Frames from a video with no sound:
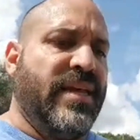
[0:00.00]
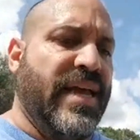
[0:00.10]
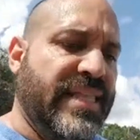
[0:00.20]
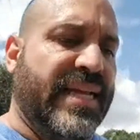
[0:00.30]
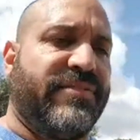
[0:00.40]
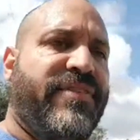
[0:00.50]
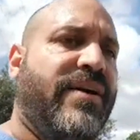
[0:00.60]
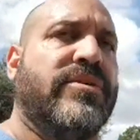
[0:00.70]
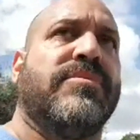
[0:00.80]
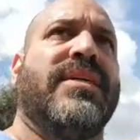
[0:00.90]
and that's fine
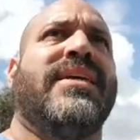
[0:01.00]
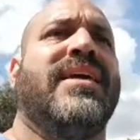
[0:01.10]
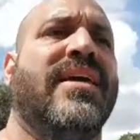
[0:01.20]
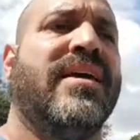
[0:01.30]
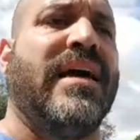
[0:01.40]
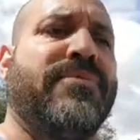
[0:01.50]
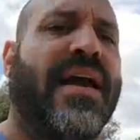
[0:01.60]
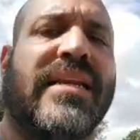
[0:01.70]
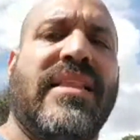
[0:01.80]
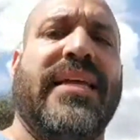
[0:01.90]
with me. I'm
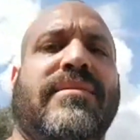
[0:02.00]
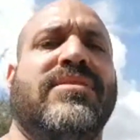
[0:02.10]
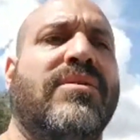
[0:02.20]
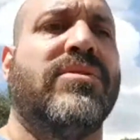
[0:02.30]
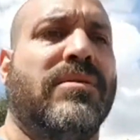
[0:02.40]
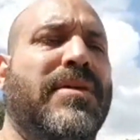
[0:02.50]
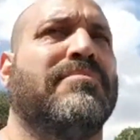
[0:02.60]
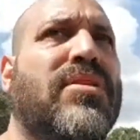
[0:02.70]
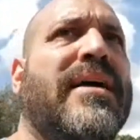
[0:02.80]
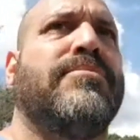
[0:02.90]
kind of like I'm done with the big
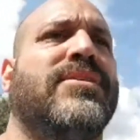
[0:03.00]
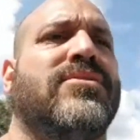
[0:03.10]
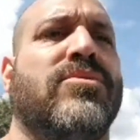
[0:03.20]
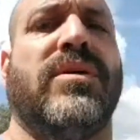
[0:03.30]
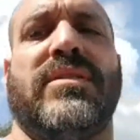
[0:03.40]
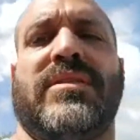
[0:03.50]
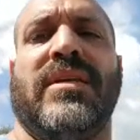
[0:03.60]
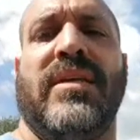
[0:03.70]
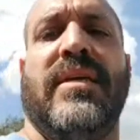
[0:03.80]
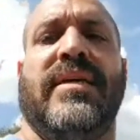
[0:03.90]
blockbuster ones.
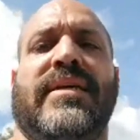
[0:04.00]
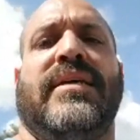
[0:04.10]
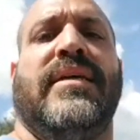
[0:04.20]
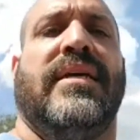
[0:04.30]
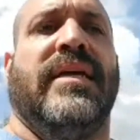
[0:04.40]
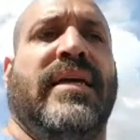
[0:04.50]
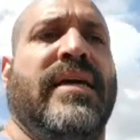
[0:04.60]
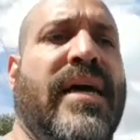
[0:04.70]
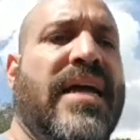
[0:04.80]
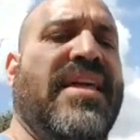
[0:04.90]

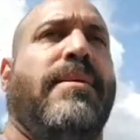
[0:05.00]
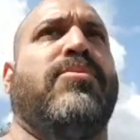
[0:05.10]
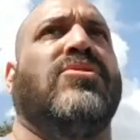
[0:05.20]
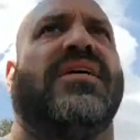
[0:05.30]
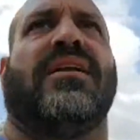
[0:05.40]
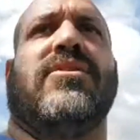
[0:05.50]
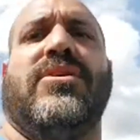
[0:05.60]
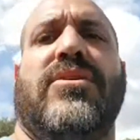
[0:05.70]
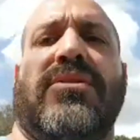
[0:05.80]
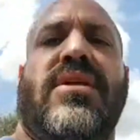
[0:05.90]
I think I'm burnt out on
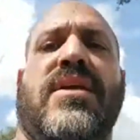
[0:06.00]
those.